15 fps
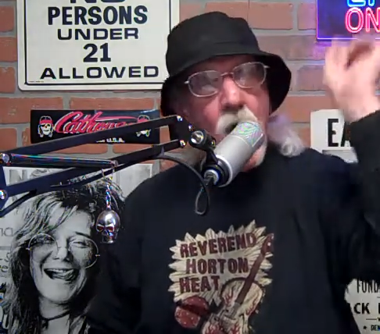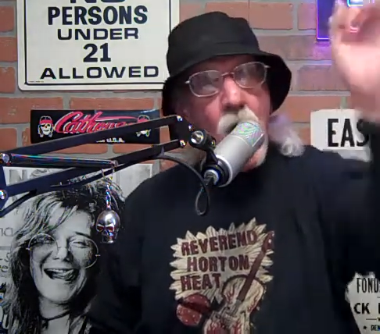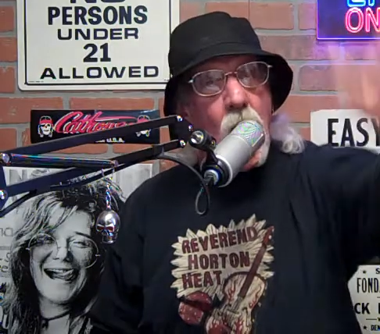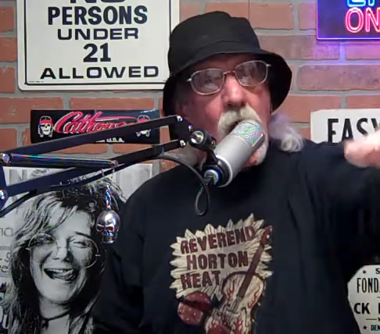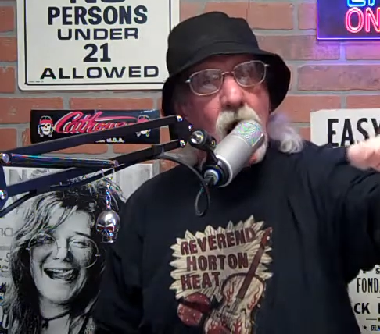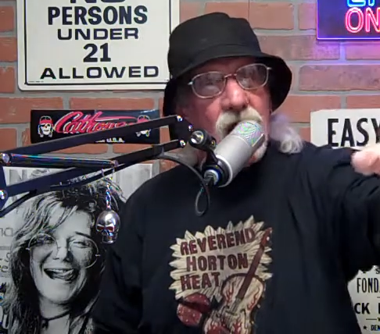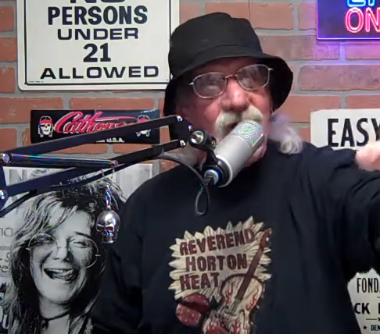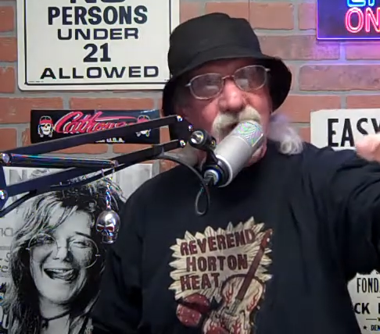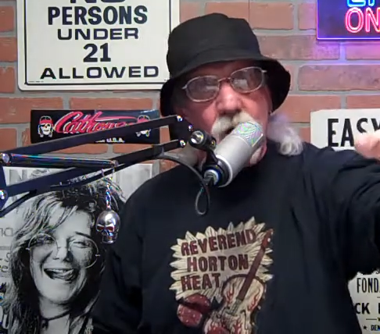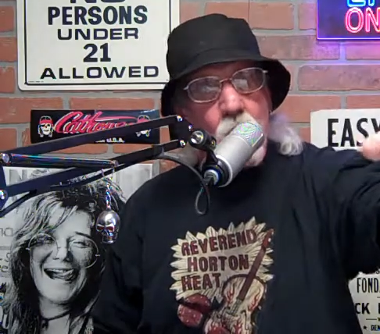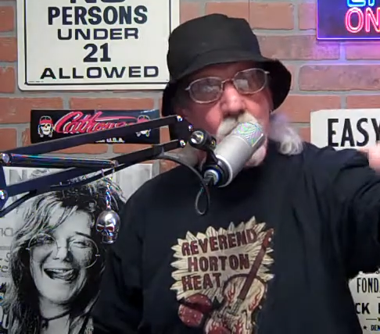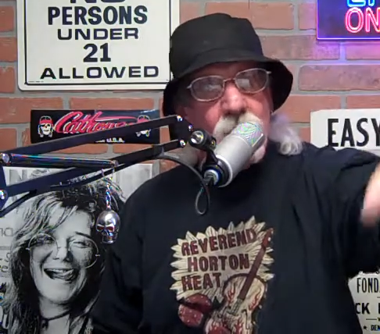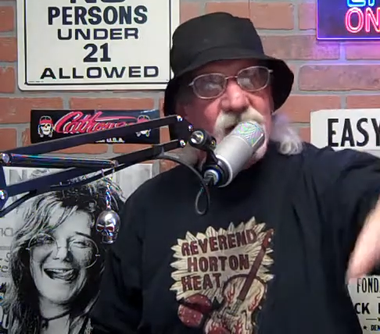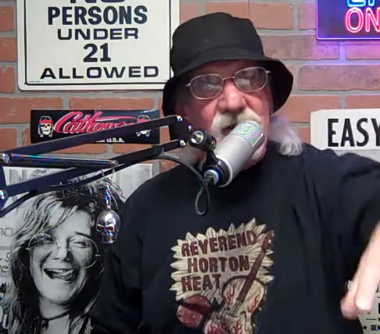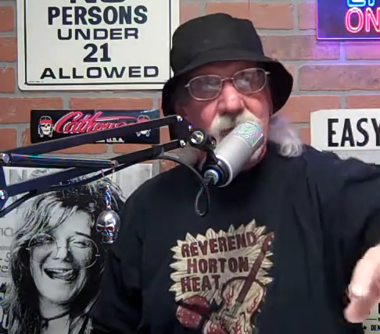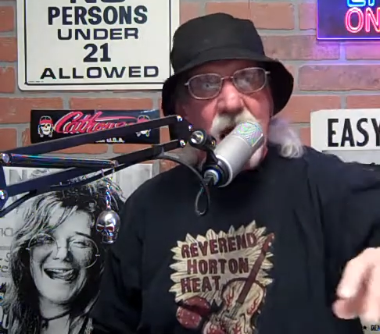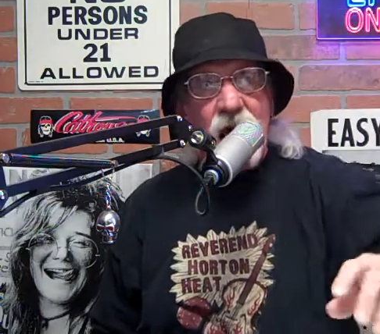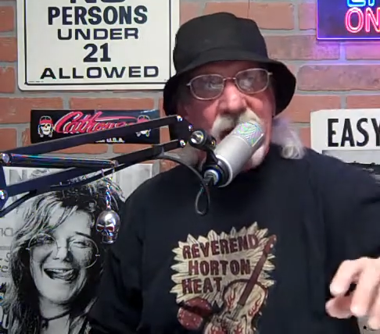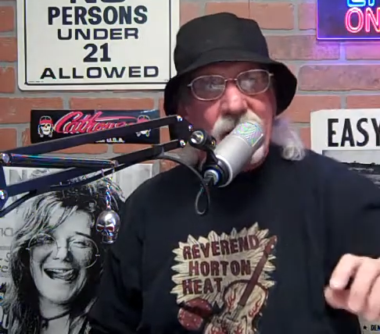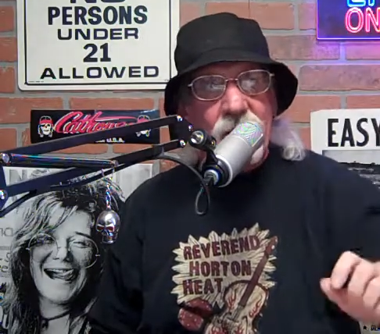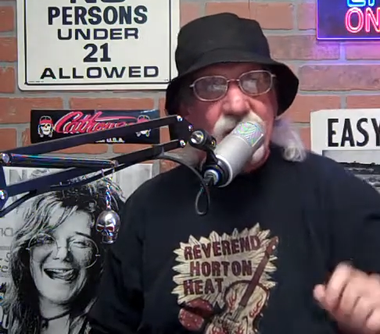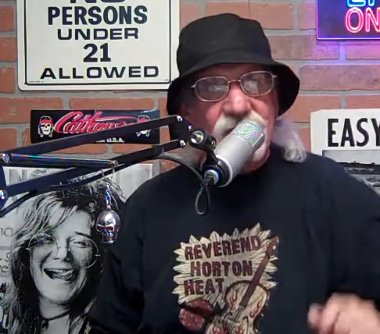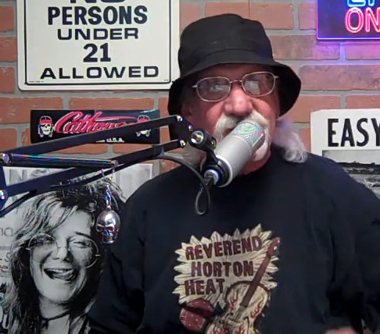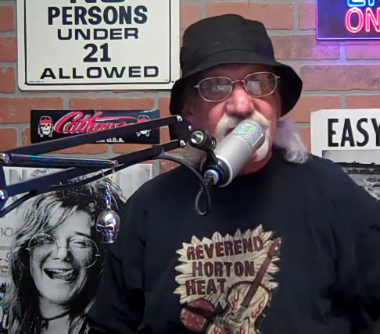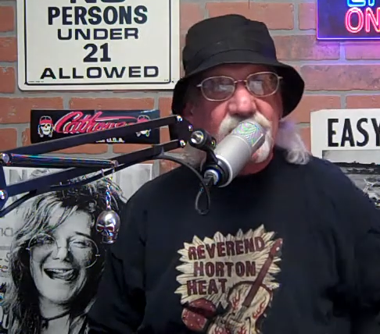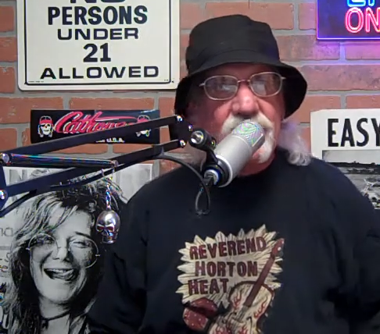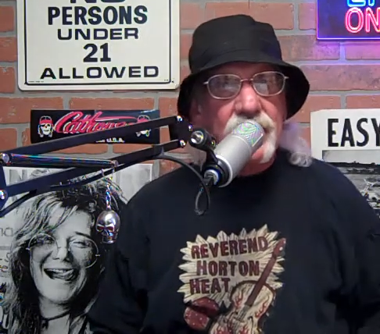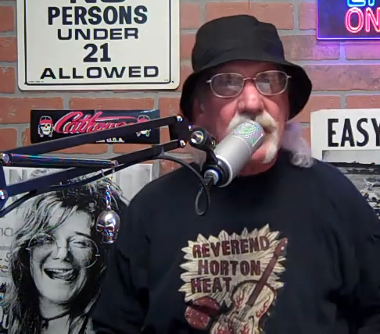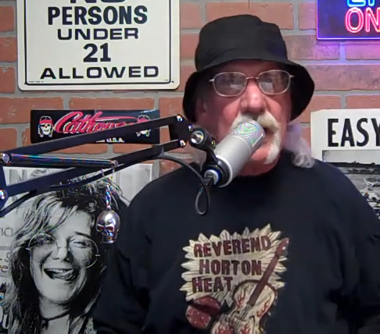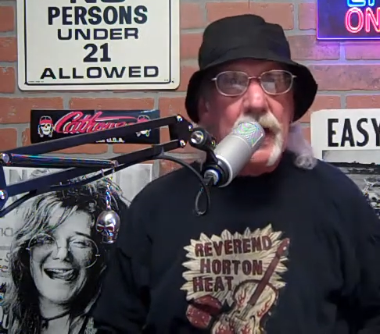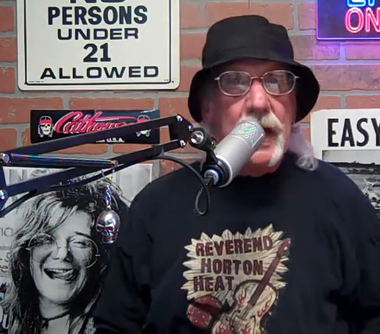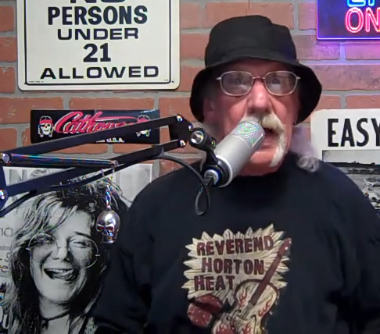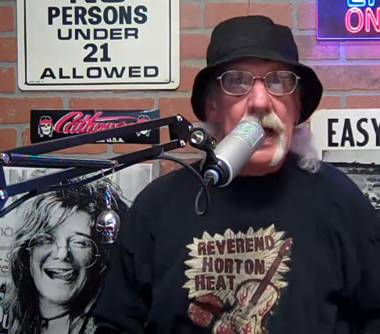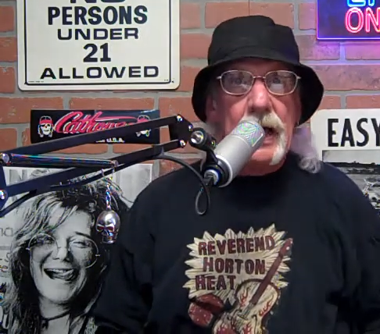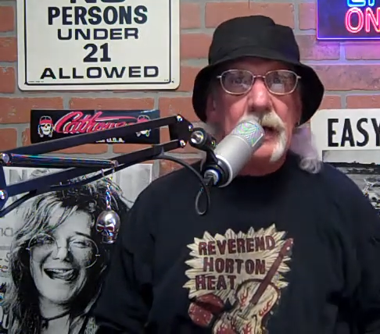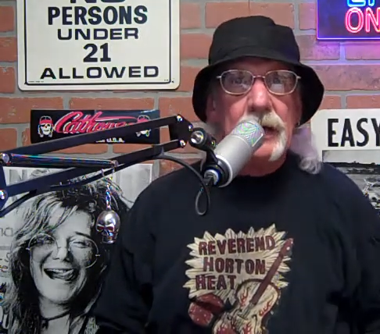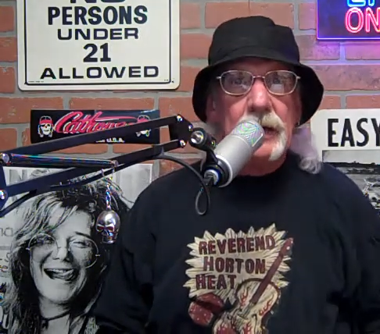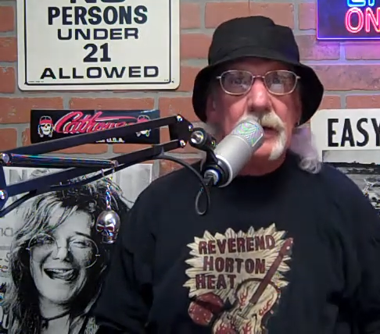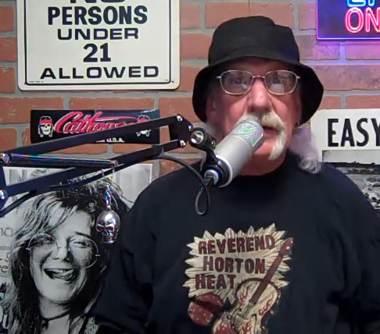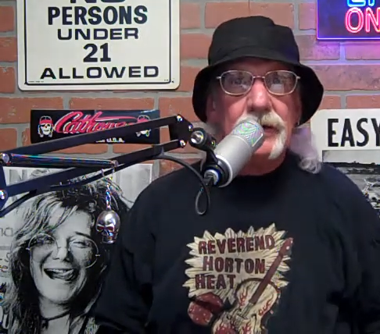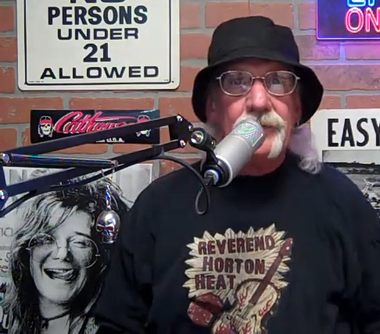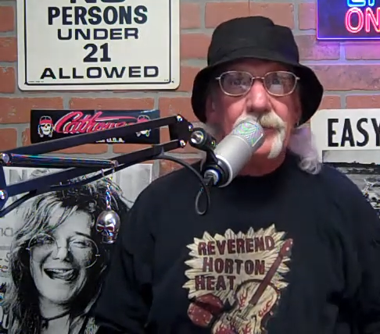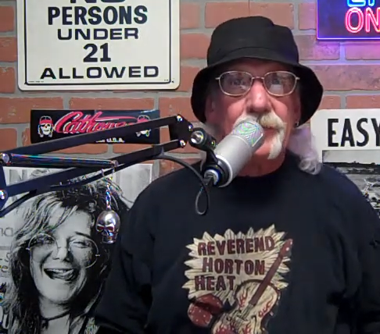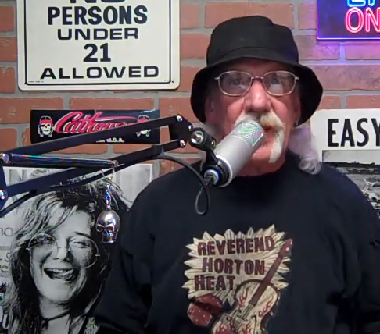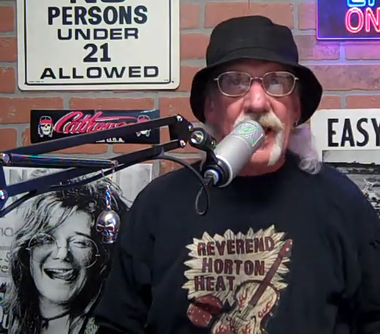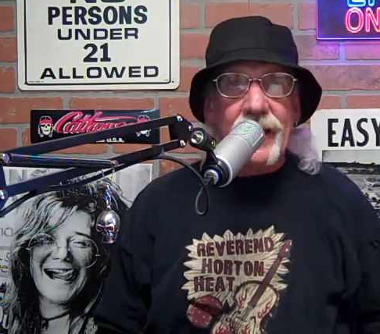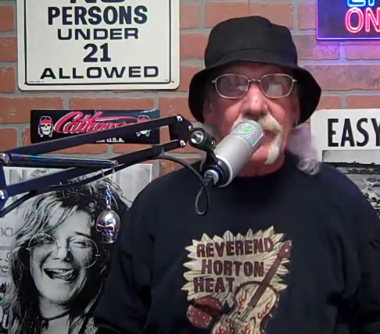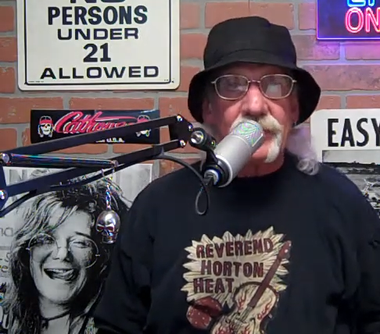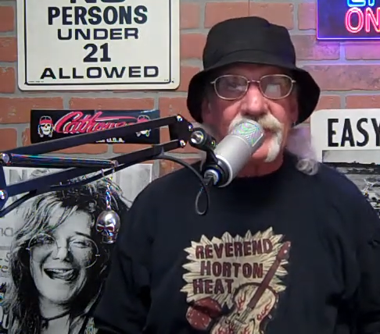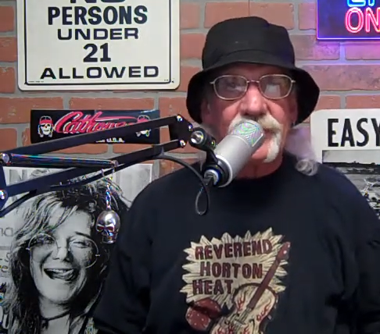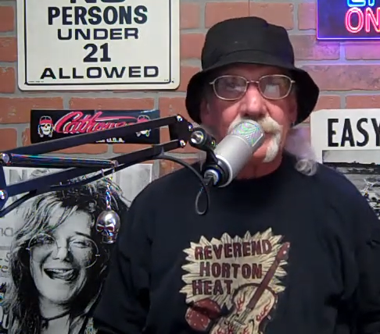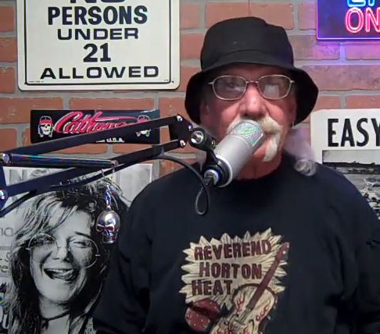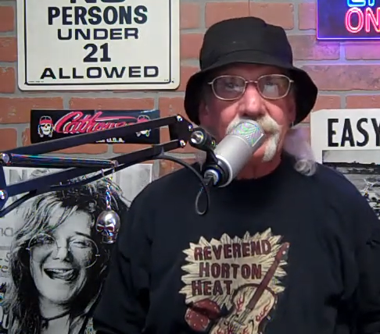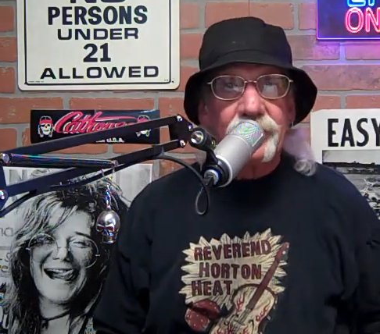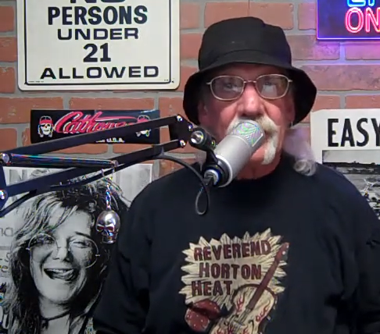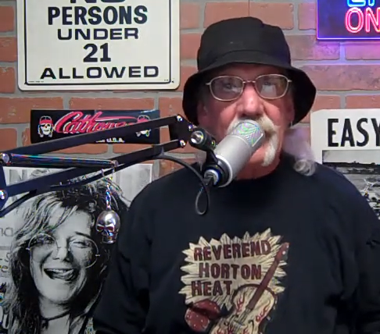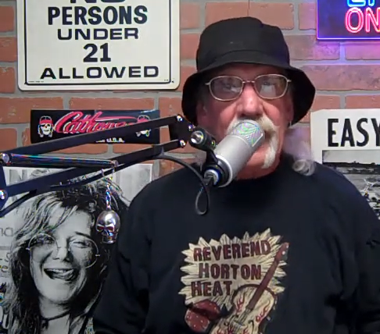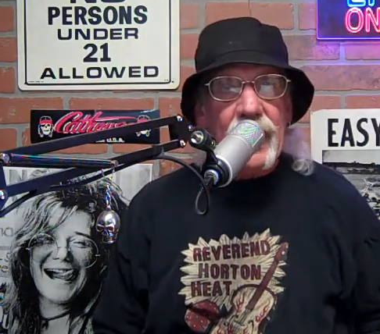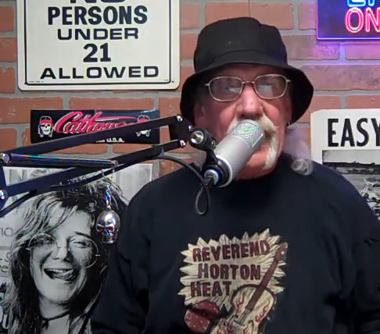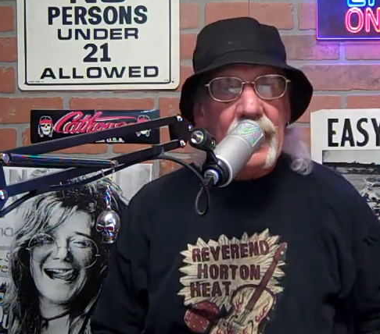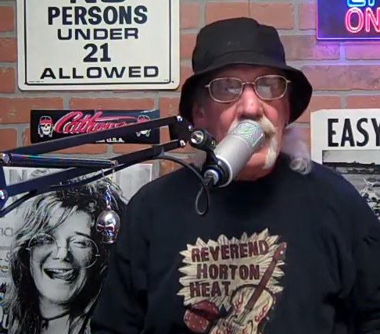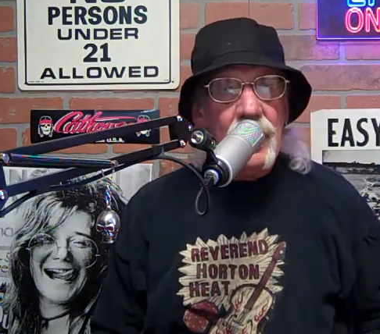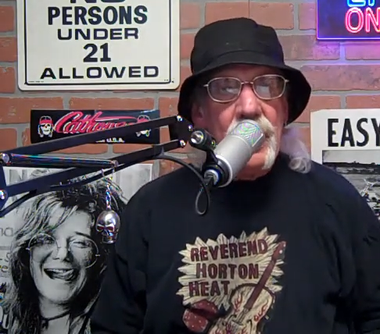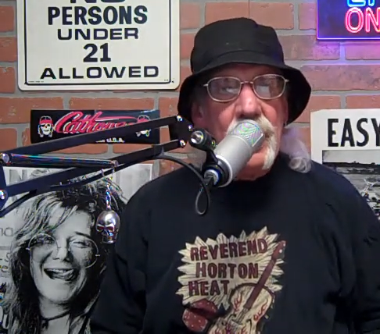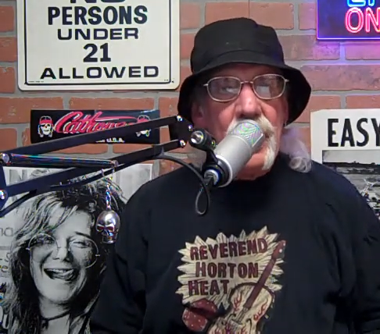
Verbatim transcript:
Speaker 1: all of Urban Meyer's players, okay?